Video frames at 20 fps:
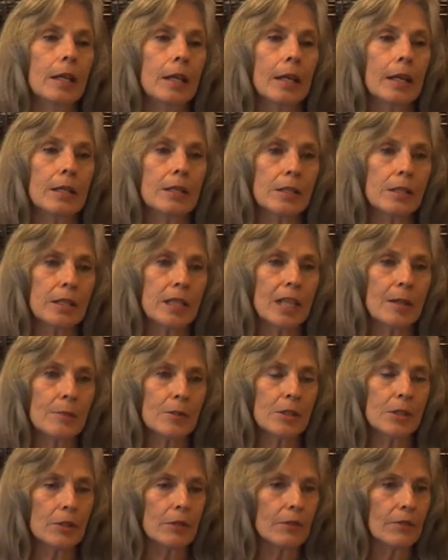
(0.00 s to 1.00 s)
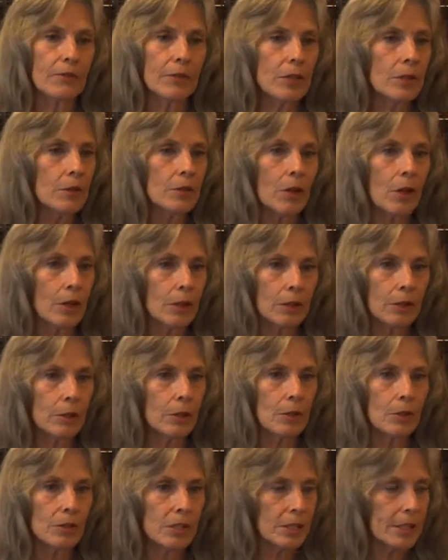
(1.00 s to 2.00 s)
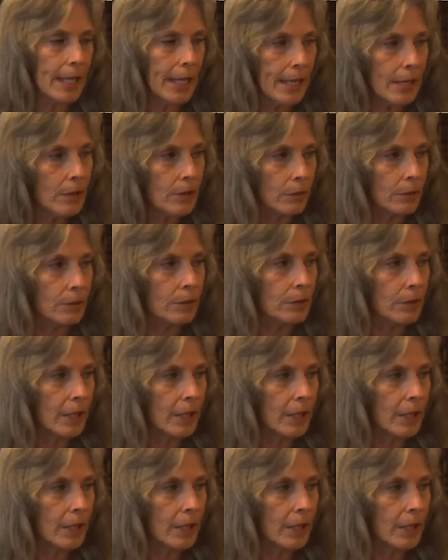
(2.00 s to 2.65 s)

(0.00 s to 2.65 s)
And it just keeps, you can feel the heart closing down.